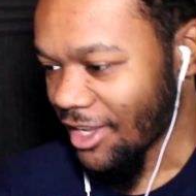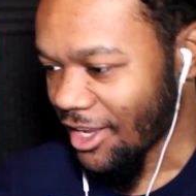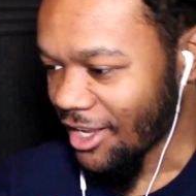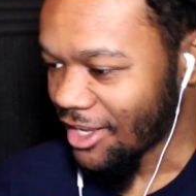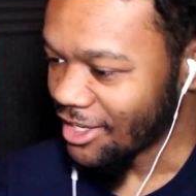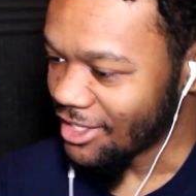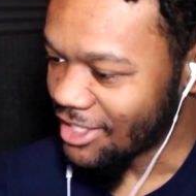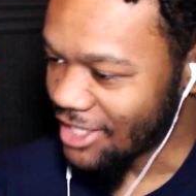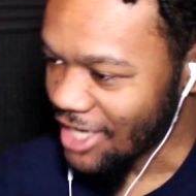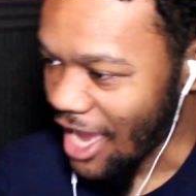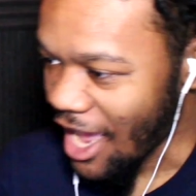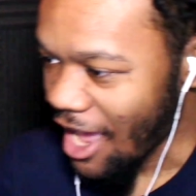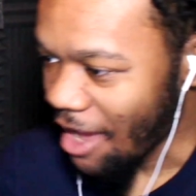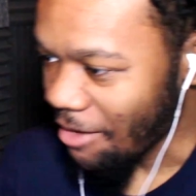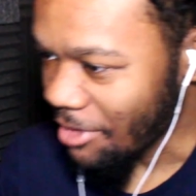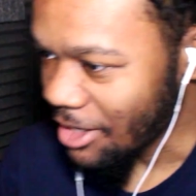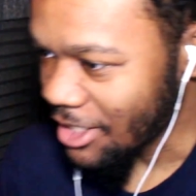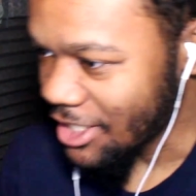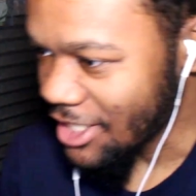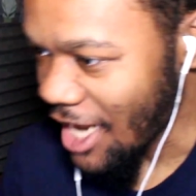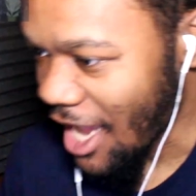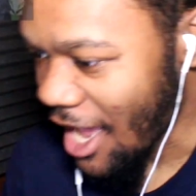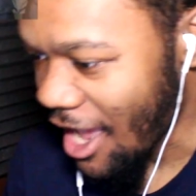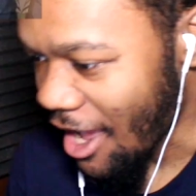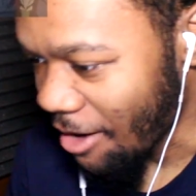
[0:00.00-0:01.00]
Good job,
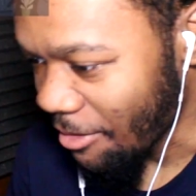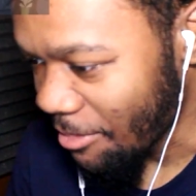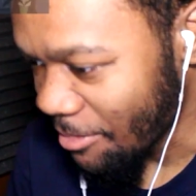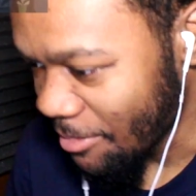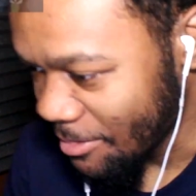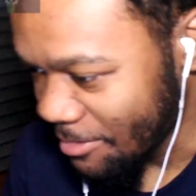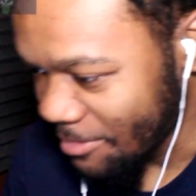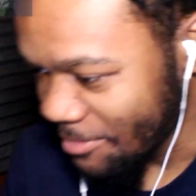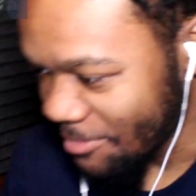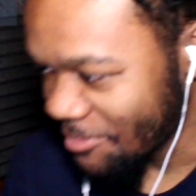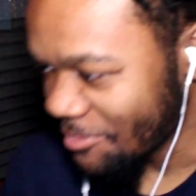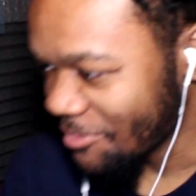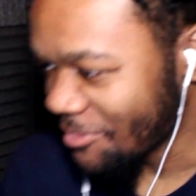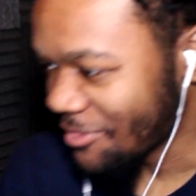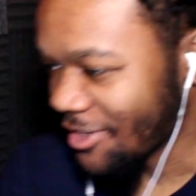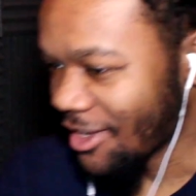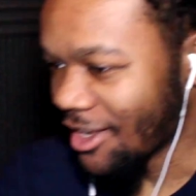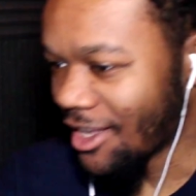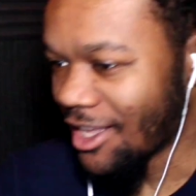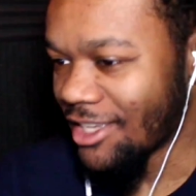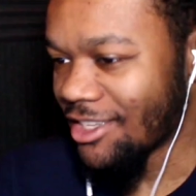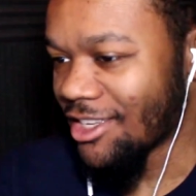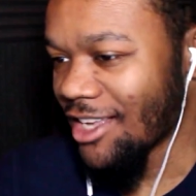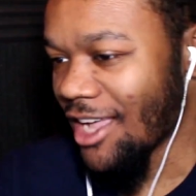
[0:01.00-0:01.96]
good job. Good